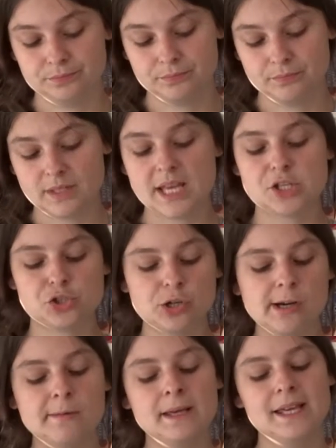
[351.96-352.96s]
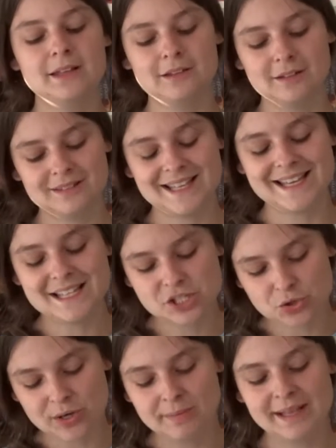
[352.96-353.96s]
the
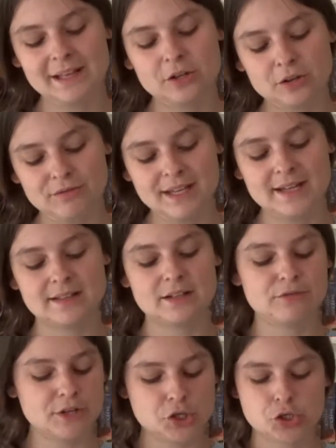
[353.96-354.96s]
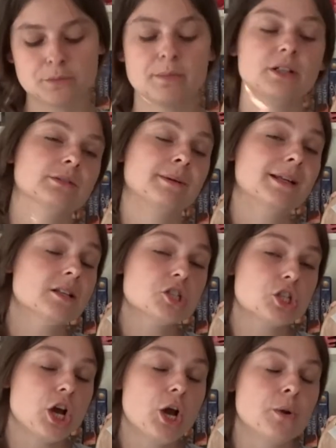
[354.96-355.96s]
extremely Inconvenient Adventures of Bronte
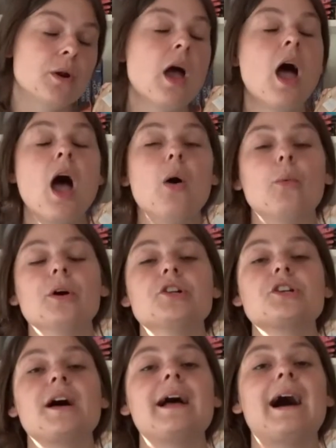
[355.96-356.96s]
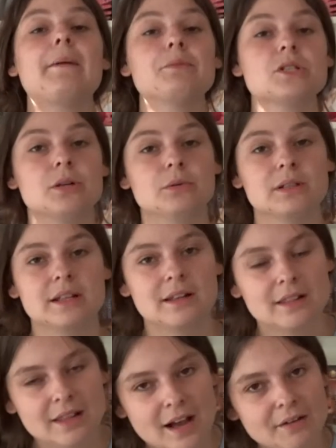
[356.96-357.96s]
Meadowstone, which I absolutely
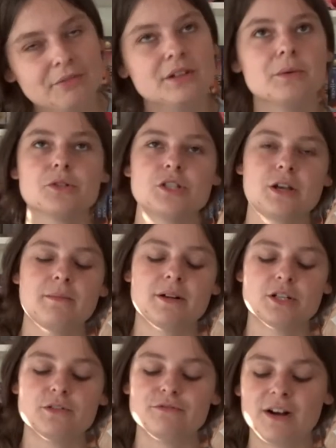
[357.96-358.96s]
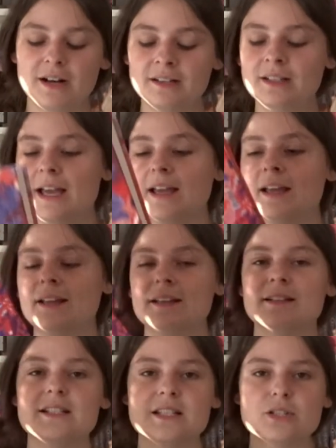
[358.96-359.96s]
loved. It was so much fun, and
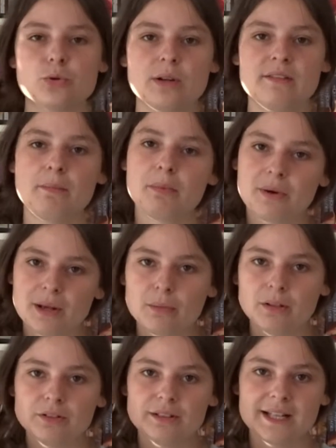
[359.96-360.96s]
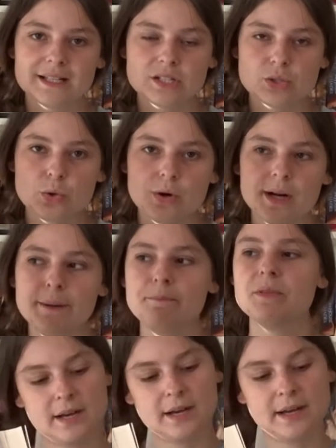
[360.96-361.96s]
this is sort of a prequel to that story.
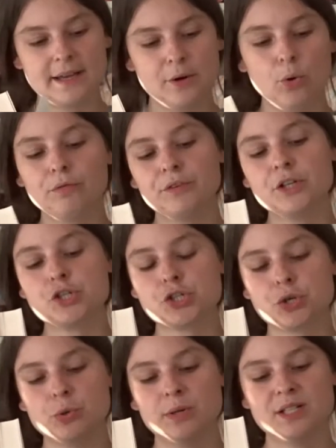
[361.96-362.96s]
I orphanage school in